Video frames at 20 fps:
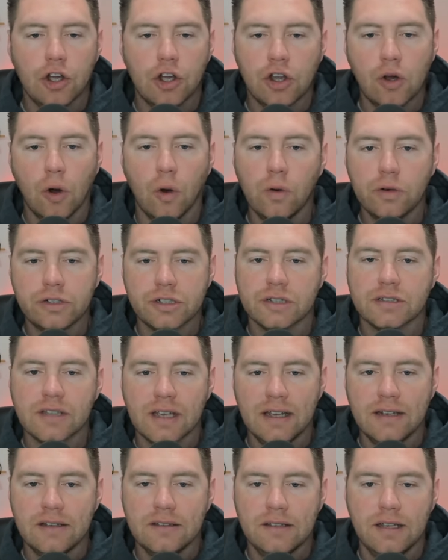Gold just
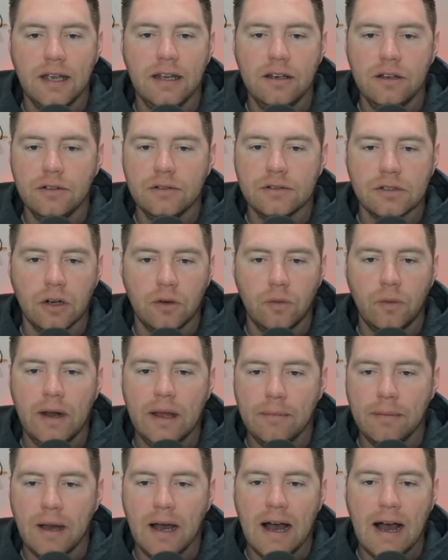continues to
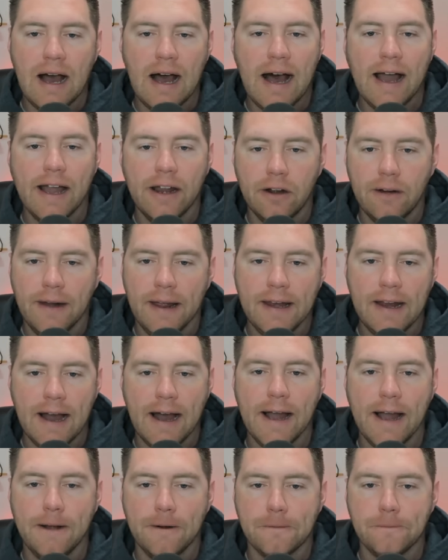rip higher and
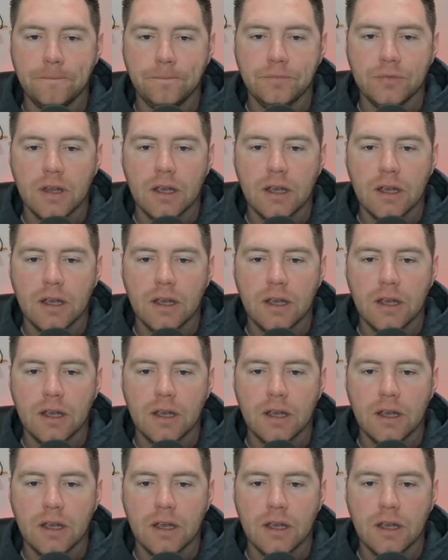higher.